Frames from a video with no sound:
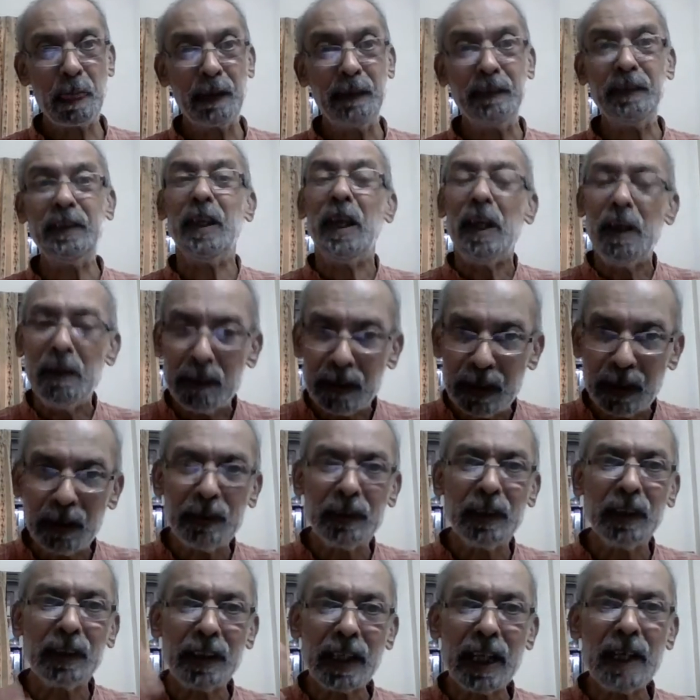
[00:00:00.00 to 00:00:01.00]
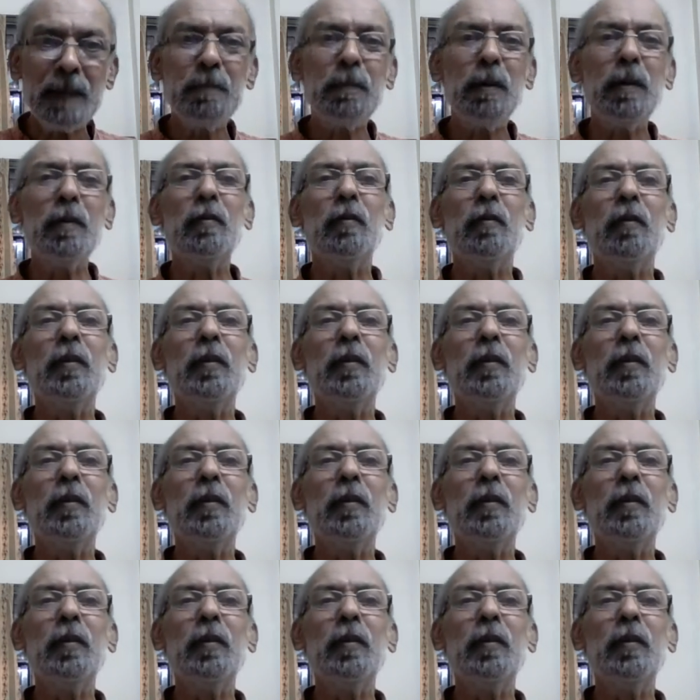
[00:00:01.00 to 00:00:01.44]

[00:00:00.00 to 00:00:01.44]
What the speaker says: The type of